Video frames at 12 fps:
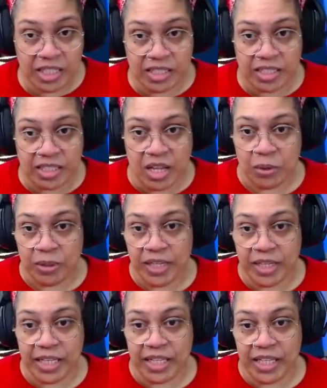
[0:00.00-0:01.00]
So,
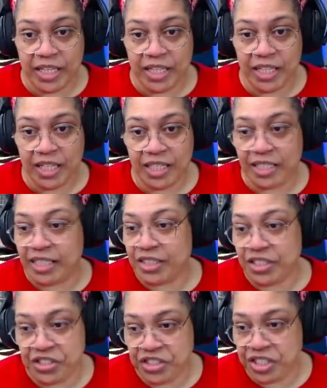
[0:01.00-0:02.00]

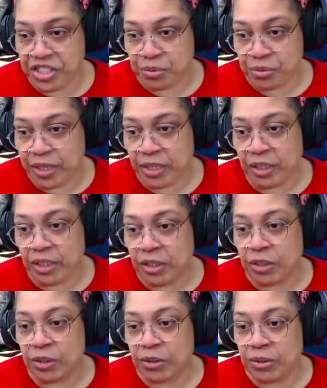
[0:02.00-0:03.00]
this is just
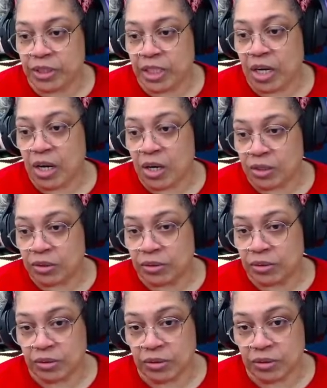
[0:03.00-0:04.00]
regular old,
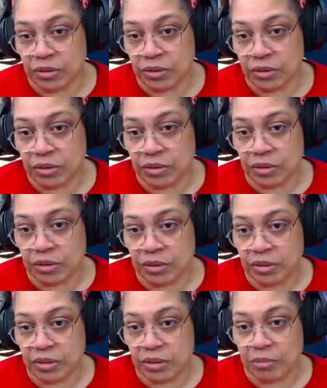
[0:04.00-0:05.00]
y'all.
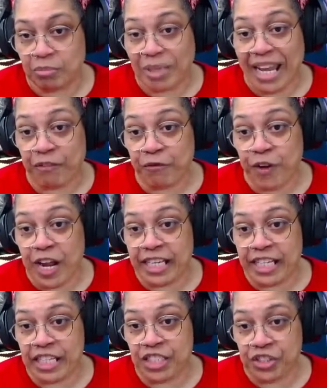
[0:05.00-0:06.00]
Black
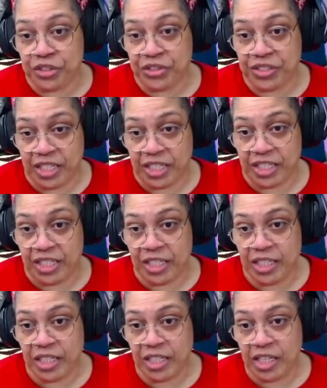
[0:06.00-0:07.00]
Friday, as you see,
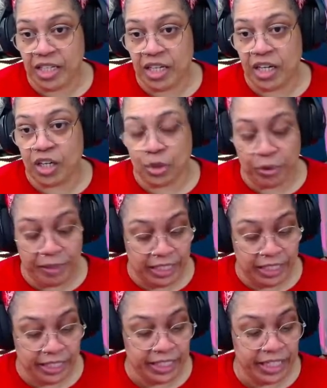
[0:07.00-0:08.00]

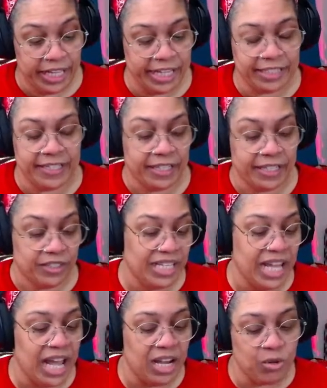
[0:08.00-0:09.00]
acrylic XL.
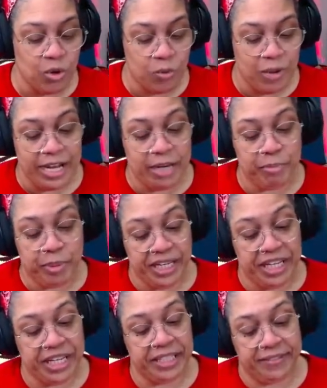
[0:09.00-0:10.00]
See, I don't know why they
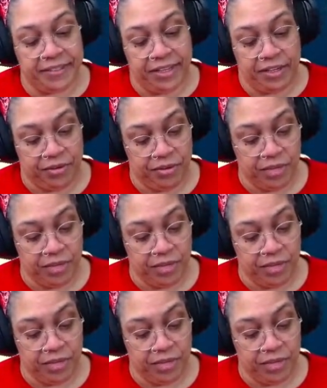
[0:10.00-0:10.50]
put XL.